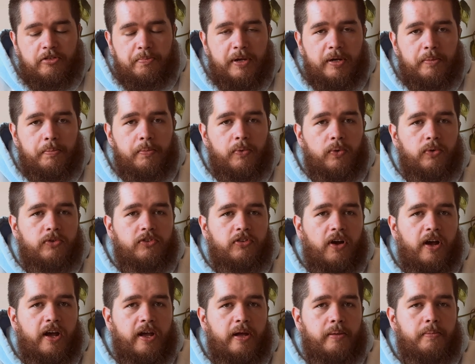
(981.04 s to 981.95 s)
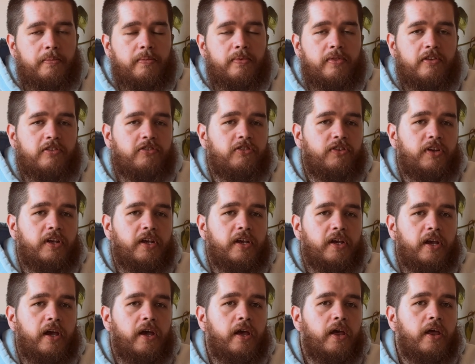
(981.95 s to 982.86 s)
spent more time this
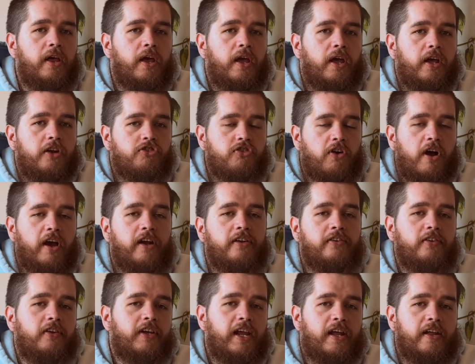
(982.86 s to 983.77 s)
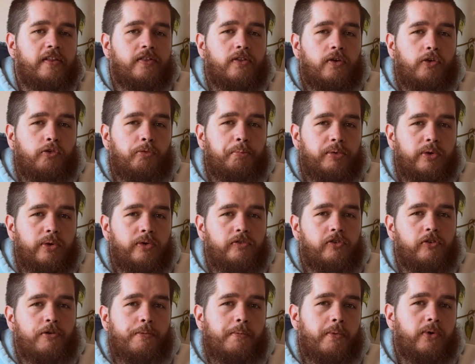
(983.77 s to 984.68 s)
year trying to get those
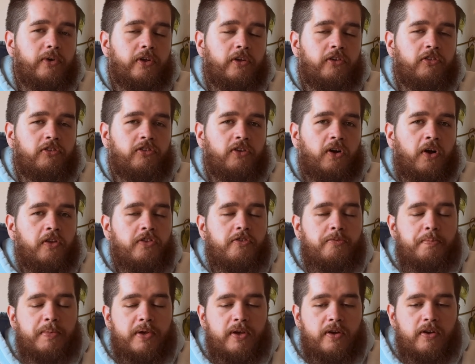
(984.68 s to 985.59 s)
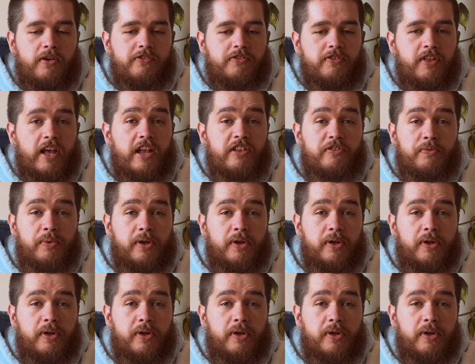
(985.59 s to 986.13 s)
beautiful morning shots because that's